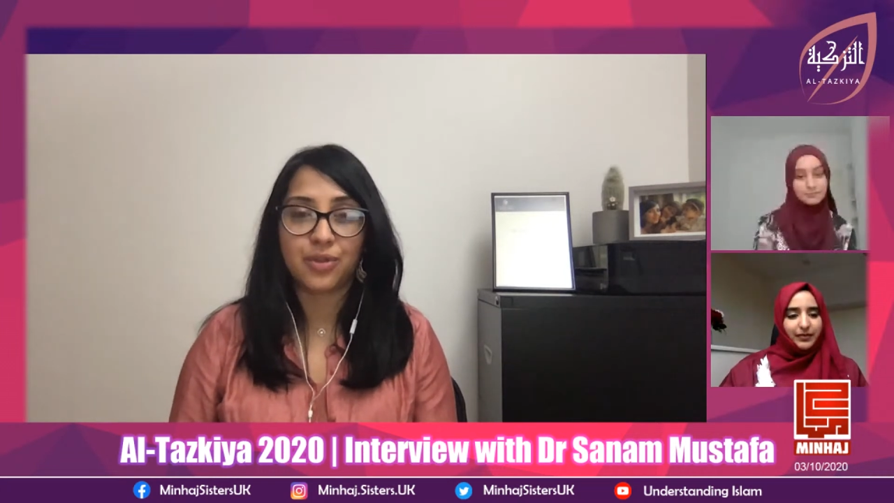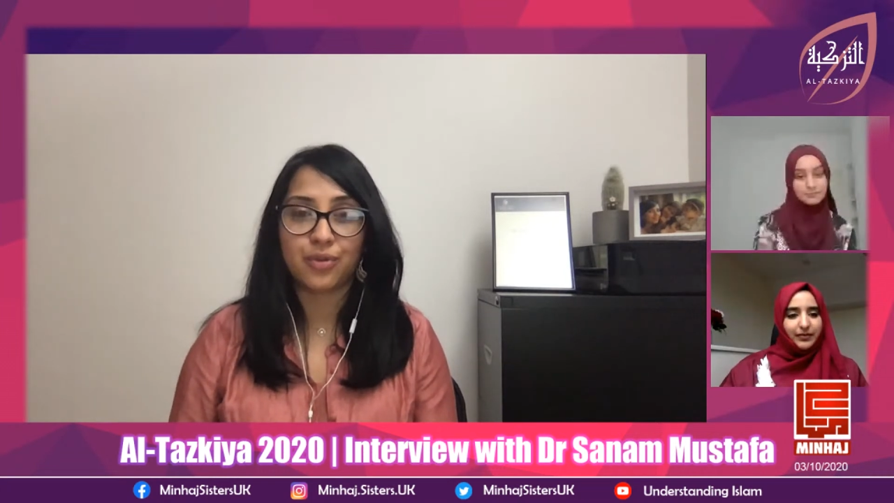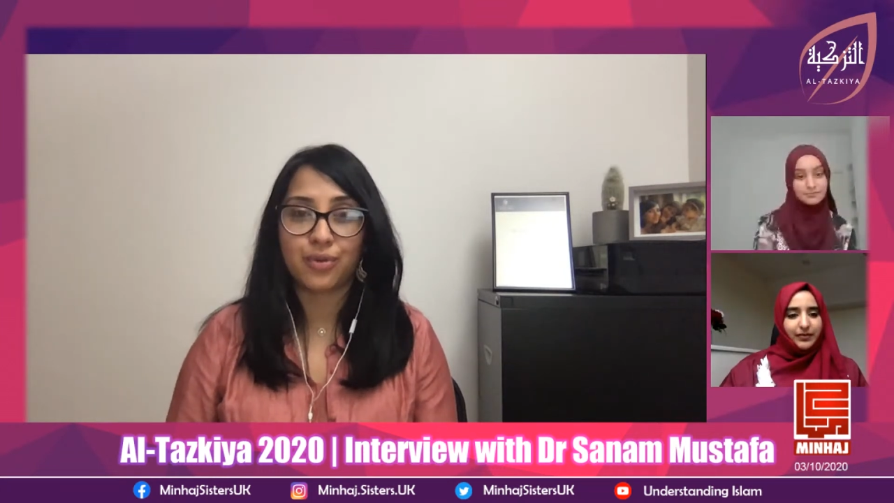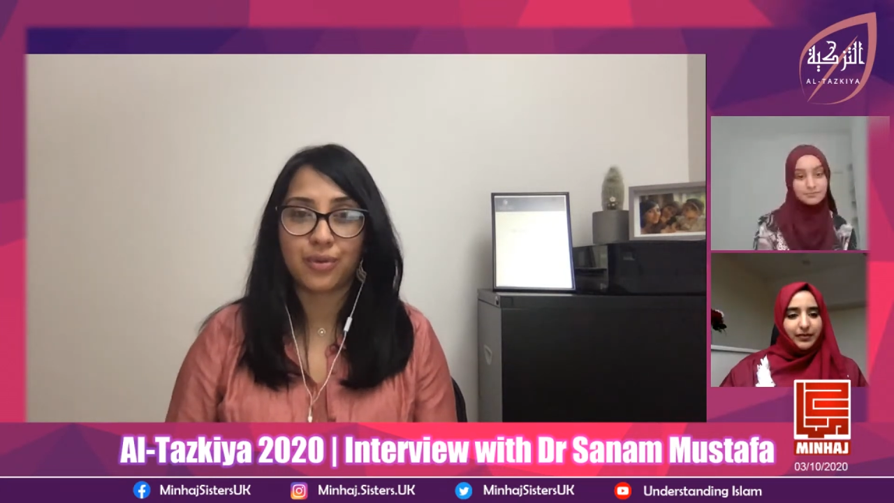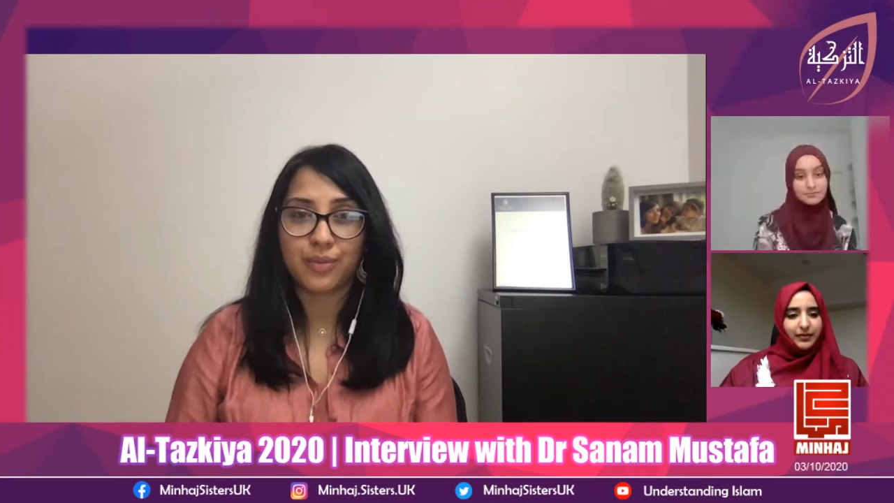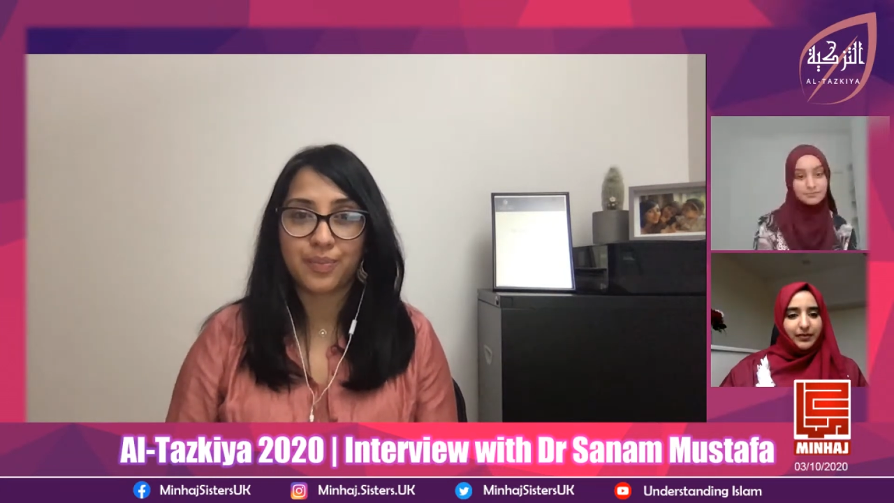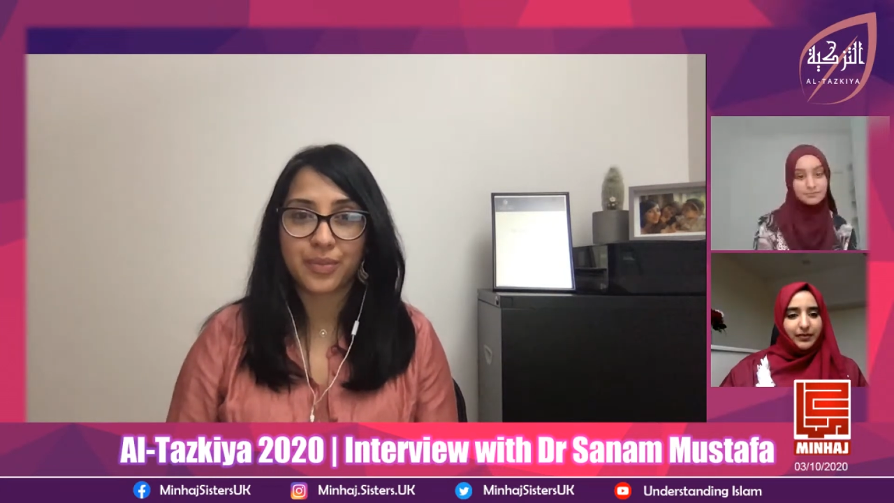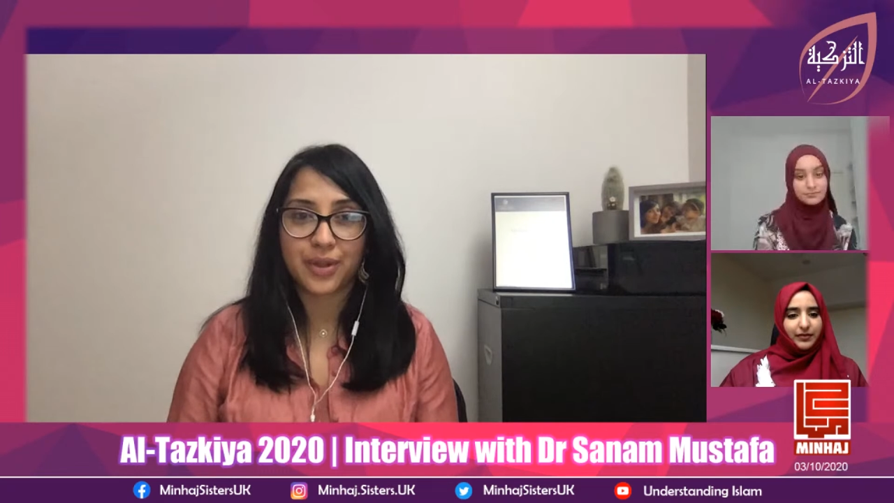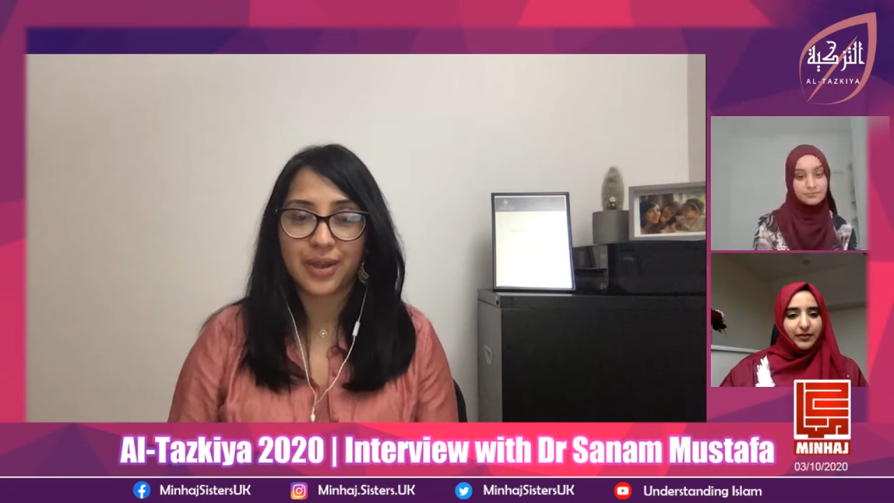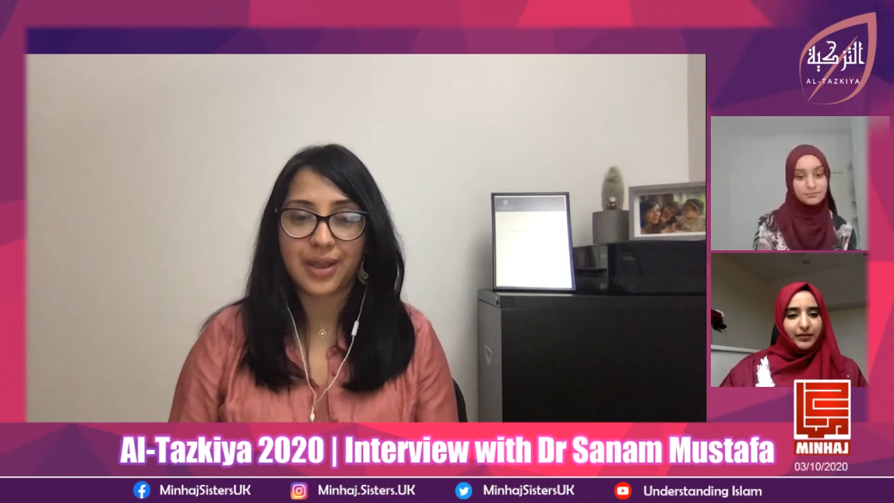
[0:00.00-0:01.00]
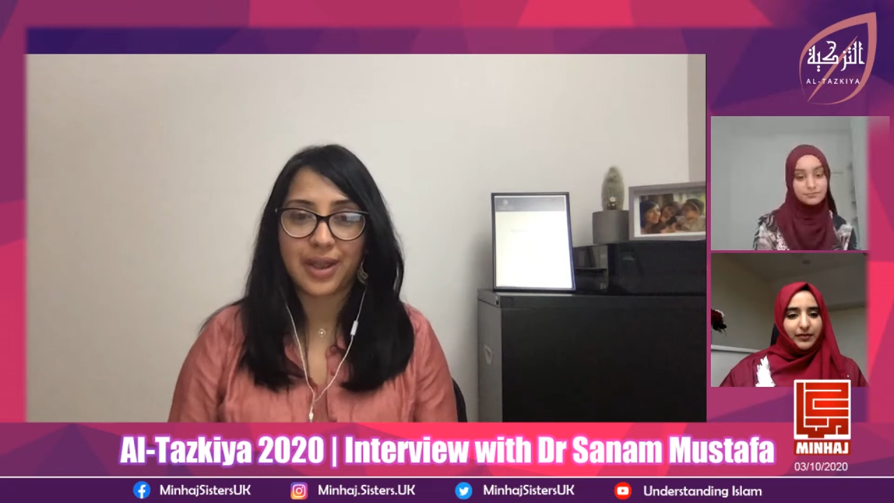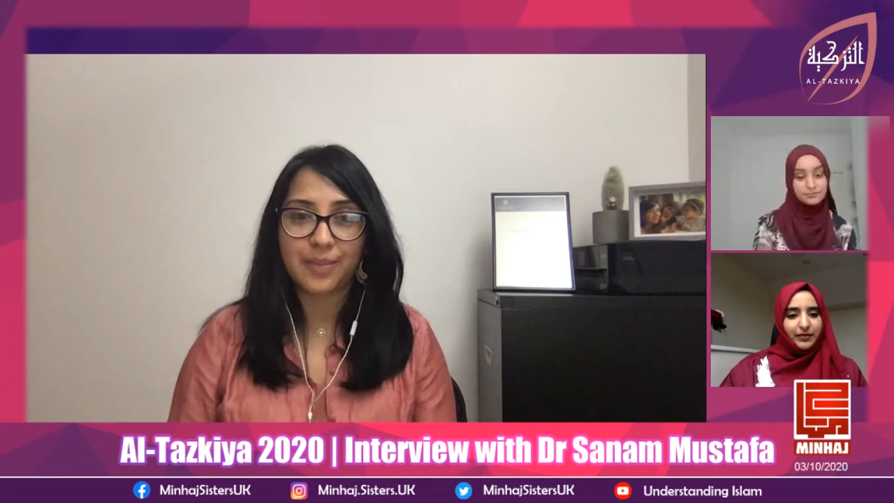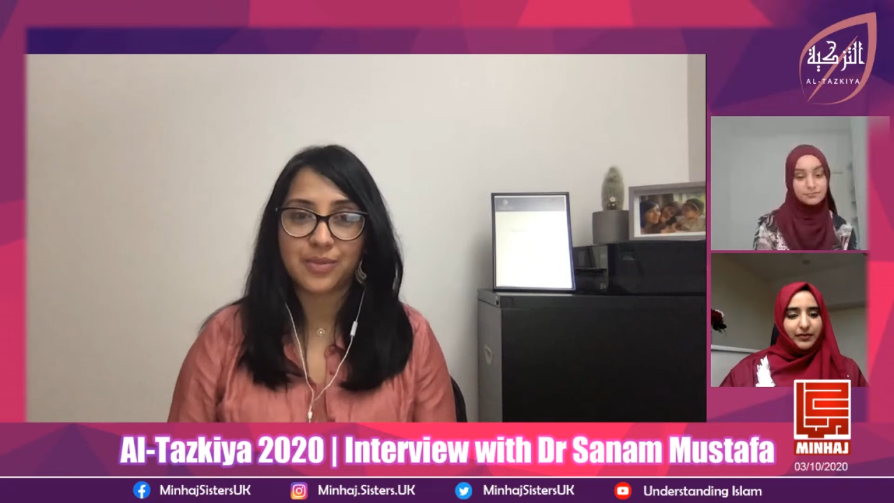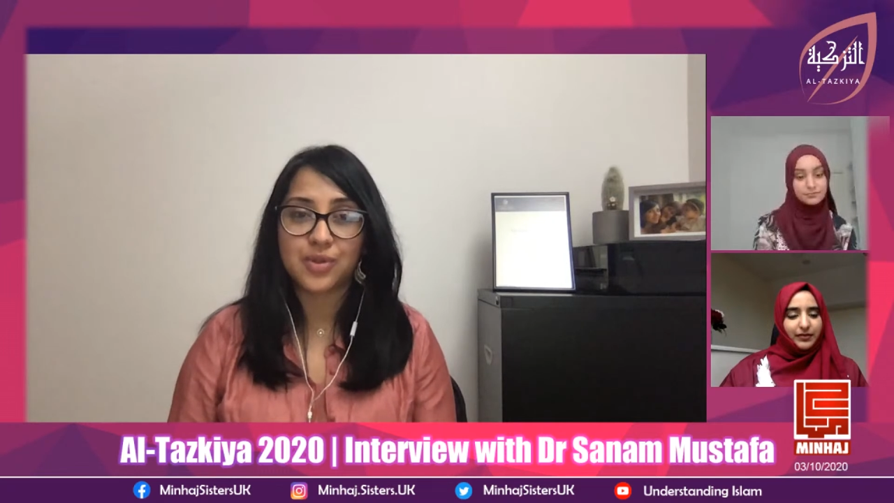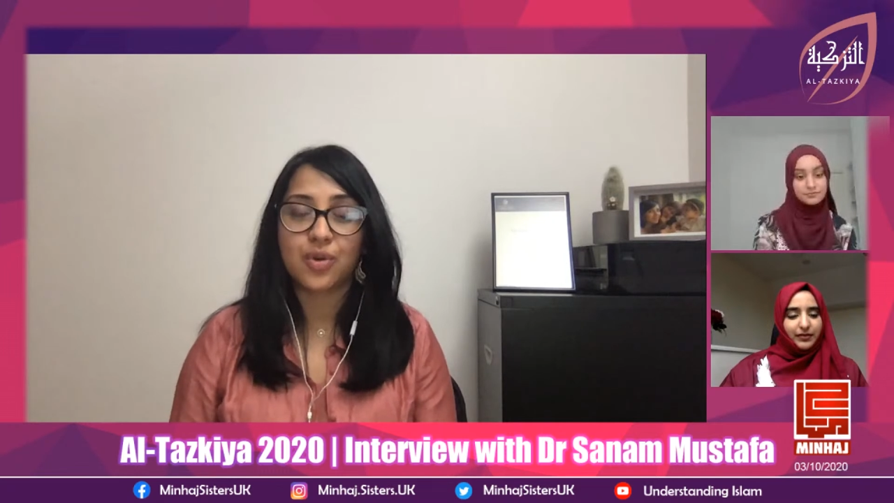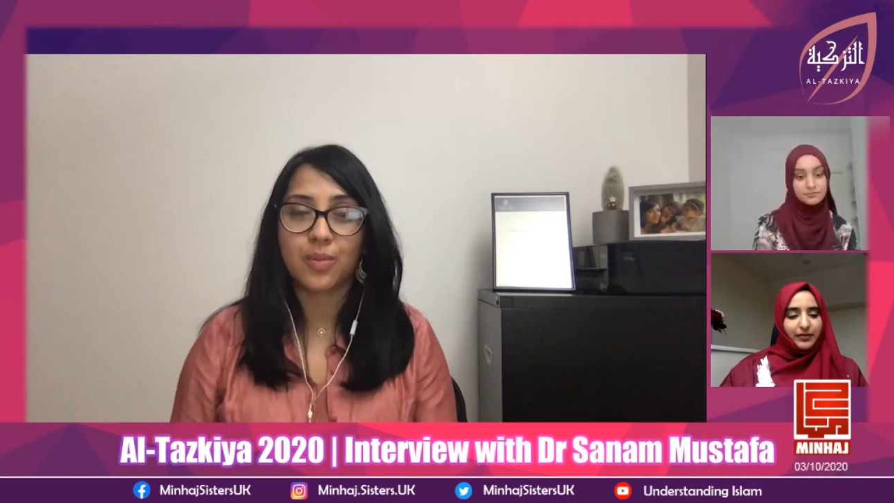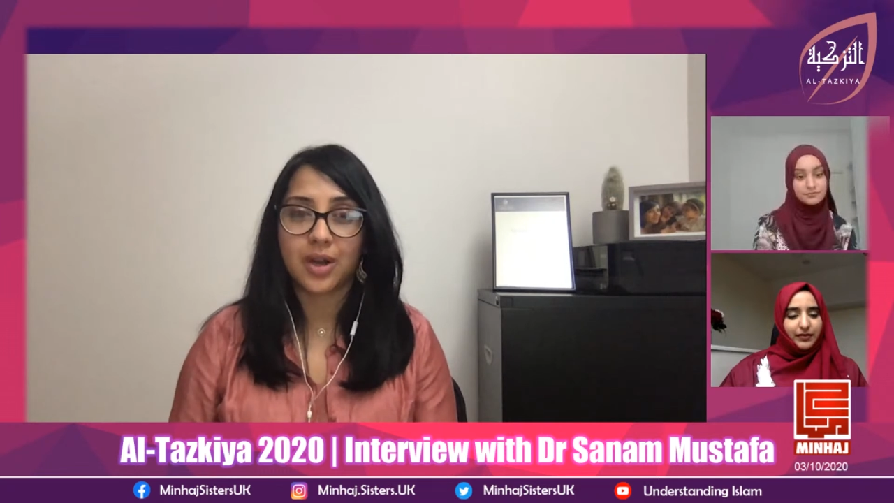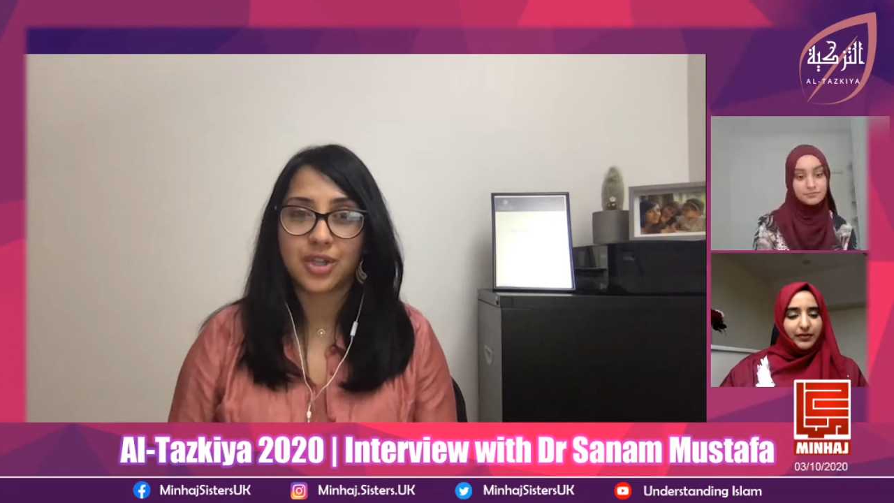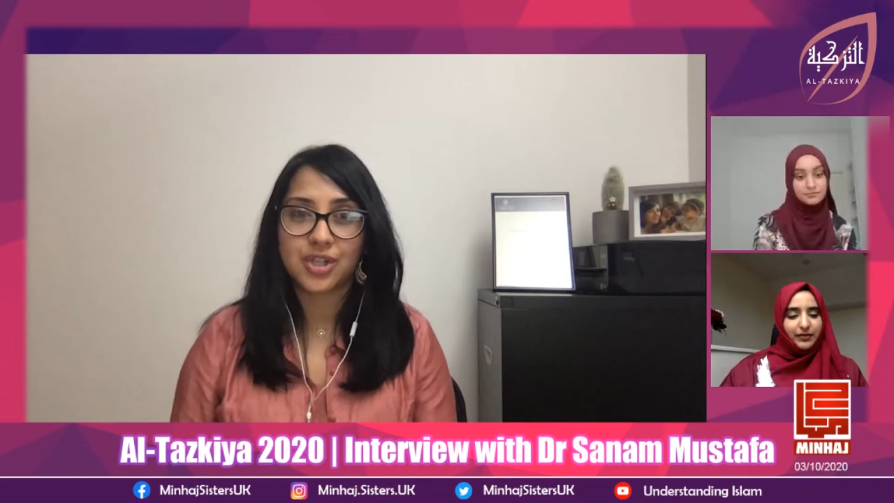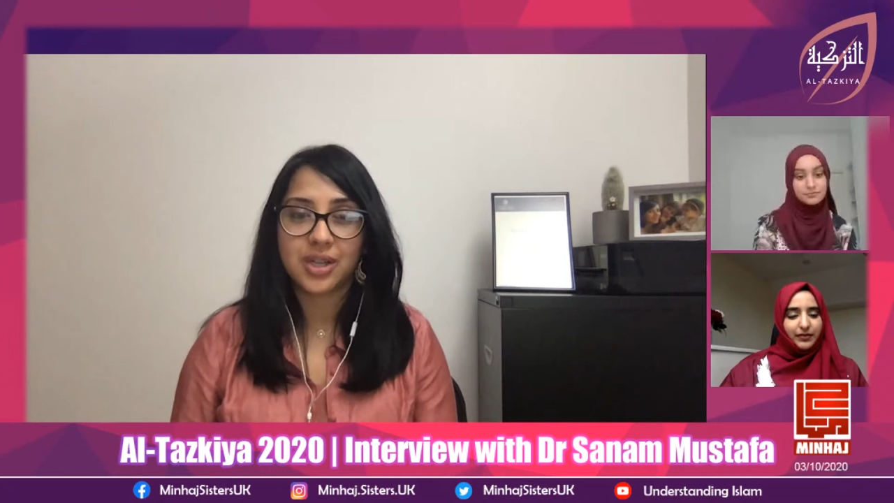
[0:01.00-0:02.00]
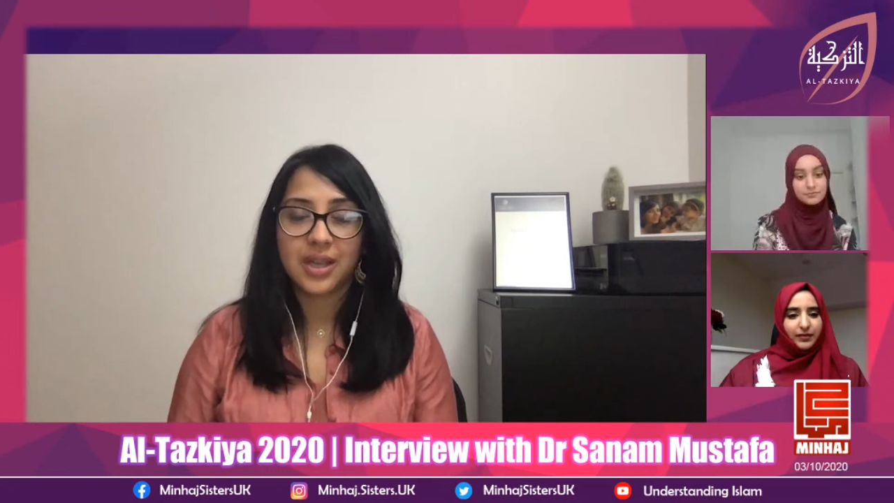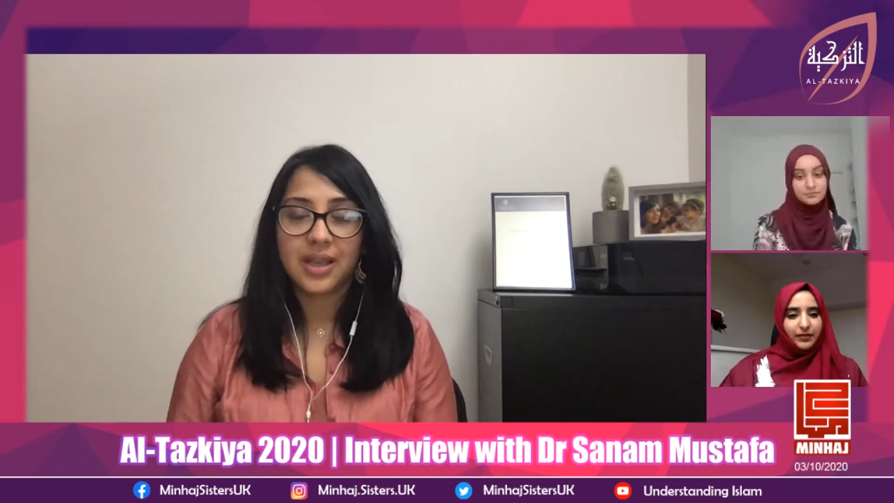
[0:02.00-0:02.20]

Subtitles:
through so much.